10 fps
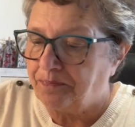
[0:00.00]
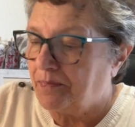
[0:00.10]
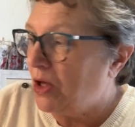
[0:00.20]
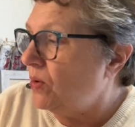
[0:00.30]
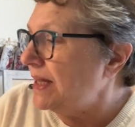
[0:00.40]

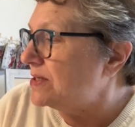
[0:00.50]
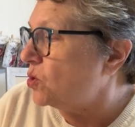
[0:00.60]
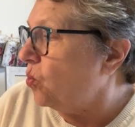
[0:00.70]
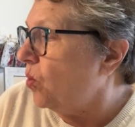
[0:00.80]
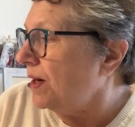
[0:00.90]
Okay, so
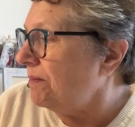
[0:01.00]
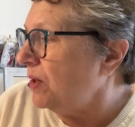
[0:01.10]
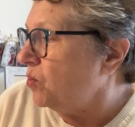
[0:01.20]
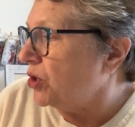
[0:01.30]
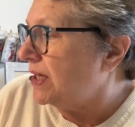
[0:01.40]
what am I
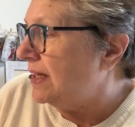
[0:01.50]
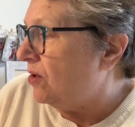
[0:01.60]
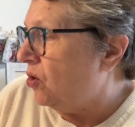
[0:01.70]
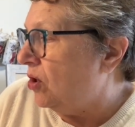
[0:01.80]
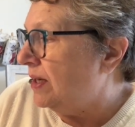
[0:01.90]
working
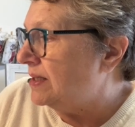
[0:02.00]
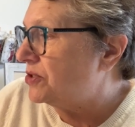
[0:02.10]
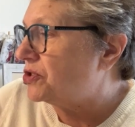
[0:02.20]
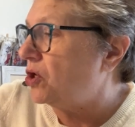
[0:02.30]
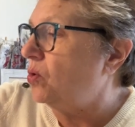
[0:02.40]
on?
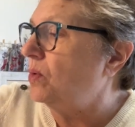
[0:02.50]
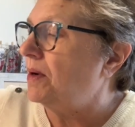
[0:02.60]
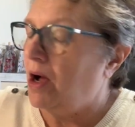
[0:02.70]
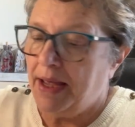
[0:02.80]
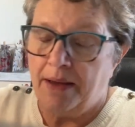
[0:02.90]
So
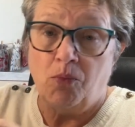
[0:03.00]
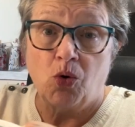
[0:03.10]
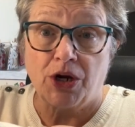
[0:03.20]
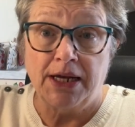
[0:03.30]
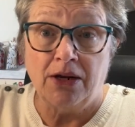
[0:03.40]
I am
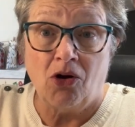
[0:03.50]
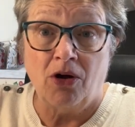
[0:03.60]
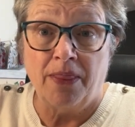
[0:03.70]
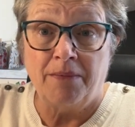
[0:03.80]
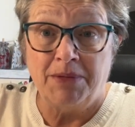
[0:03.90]
working
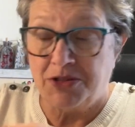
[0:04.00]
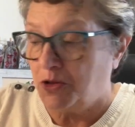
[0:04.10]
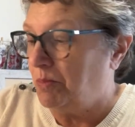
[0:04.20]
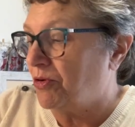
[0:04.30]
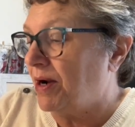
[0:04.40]
on the
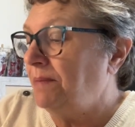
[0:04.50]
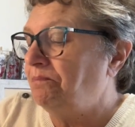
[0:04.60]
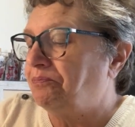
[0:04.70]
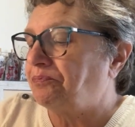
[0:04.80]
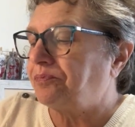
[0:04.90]
Musselburgh.
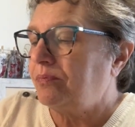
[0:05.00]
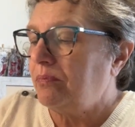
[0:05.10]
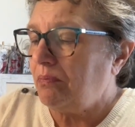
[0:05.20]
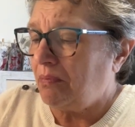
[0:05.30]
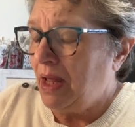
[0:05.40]

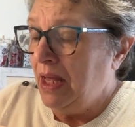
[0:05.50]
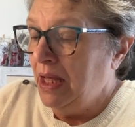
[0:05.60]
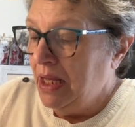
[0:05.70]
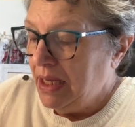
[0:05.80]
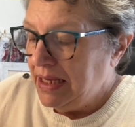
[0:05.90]

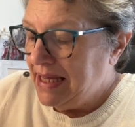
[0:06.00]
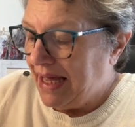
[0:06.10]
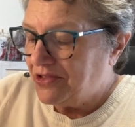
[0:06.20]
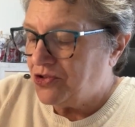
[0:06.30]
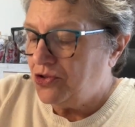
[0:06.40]

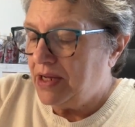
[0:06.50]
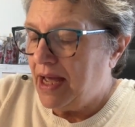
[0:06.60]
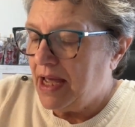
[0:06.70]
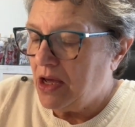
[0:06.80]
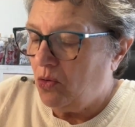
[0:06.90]

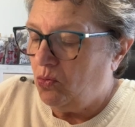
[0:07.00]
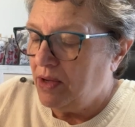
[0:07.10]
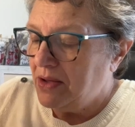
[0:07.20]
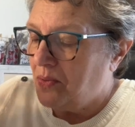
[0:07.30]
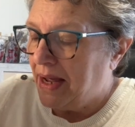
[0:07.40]
Yesterday
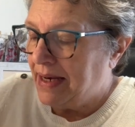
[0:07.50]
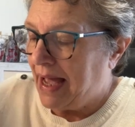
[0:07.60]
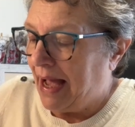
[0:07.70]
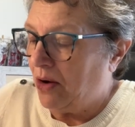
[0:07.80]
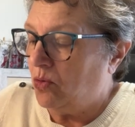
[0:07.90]
we went
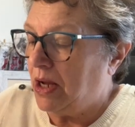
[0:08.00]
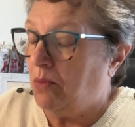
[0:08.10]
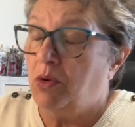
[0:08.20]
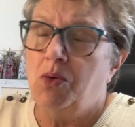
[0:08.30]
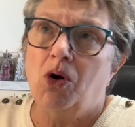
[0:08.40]
out,
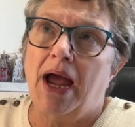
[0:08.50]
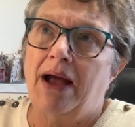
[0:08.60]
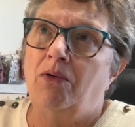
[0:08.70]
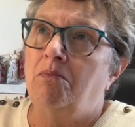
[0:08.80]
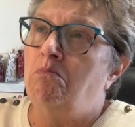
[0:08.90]
and we were
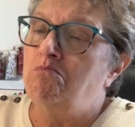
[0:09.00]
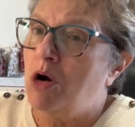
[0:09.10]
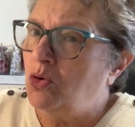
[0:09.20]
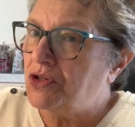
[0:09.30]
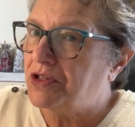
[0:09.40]
out
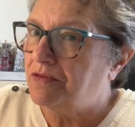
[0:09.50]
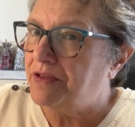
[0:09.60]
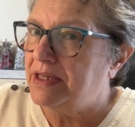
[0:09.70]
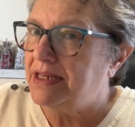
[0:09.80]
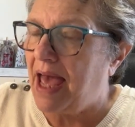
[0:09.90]
most of
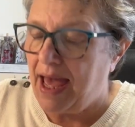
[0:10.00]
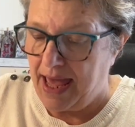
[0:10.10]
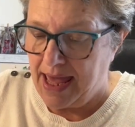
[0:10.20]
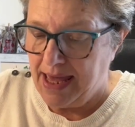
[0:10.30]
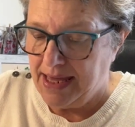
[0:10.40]
the
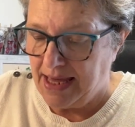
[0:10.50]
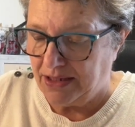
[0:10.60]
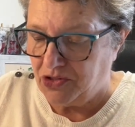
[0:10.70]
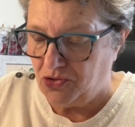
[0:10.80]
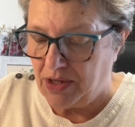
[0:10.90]
day
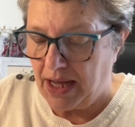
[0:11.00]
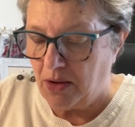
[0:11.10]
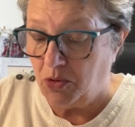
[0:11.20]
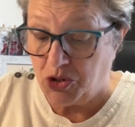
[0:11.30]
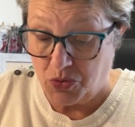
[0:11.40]
yesterday,
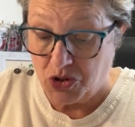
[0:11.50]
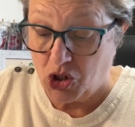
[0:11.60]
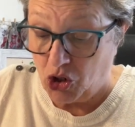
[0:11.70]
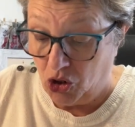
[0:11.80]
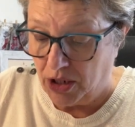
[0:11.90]
which was
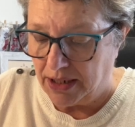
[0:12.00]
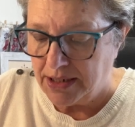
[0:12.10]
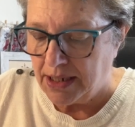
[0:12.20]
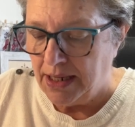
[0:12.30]
good,